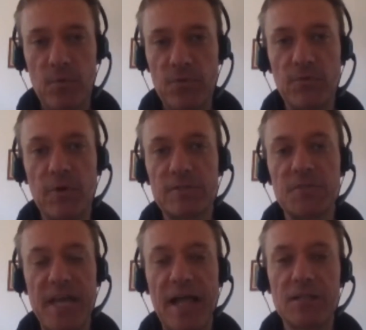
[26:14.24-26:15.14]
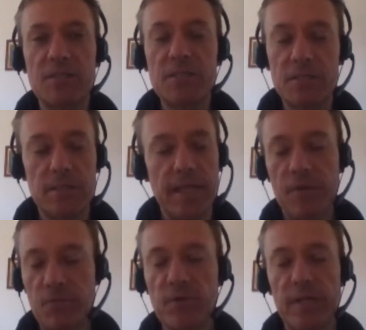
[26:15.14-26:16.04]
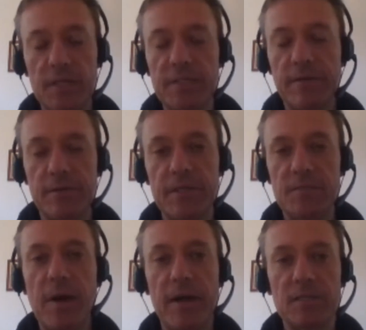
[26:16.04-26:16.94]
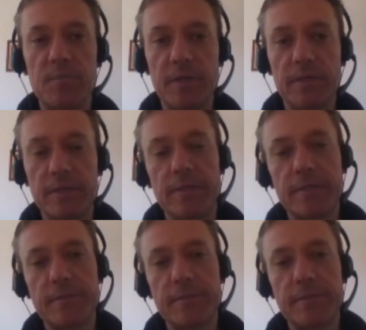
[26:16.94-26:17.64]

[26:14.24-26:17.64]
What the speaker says: and with lots of challenges. That really seriously inspires me.